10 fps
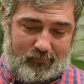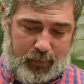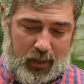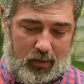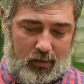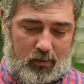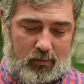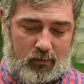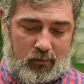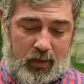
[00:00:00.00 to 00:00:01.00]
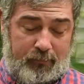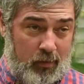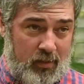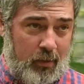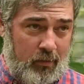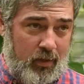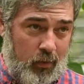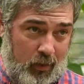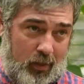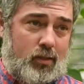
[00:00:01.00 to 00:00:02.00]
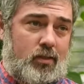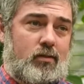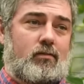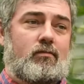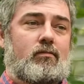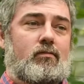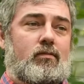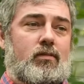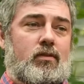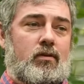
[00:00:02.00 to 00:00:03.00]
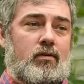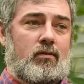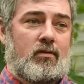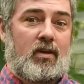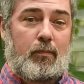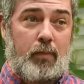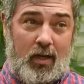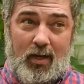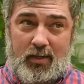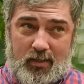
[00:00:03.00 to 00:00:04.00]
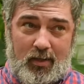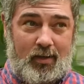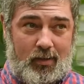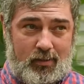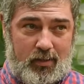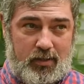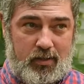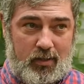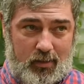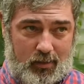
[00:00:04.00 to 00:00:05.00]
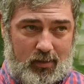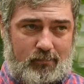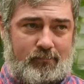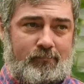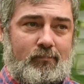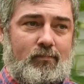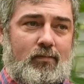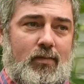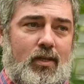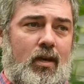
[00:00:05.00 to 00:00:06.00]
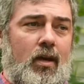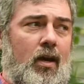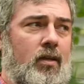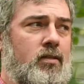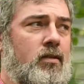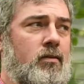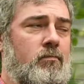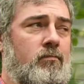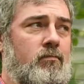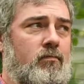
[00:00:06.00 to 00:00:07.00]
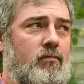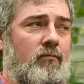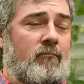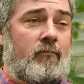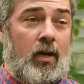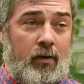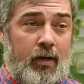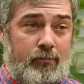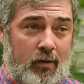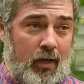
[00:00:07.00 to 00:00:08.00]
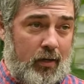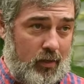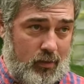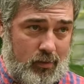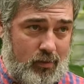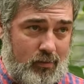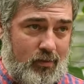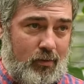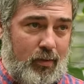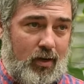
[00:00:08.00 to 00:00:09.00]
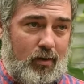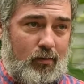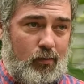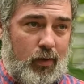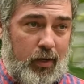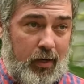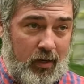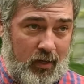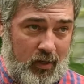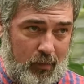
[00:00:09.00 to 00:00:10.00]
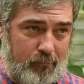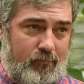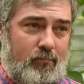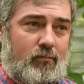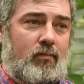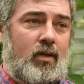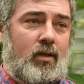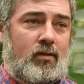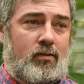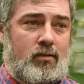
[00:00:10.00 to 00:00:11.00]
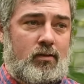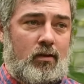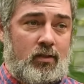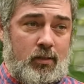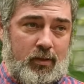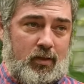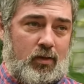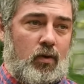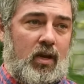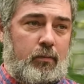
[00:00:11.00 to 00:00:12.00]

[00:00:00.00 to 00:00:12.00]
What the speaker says: But when he first came to the US to get a PhD as an engineer, he had some very different ideas about where he'd end up and ultimately what he'd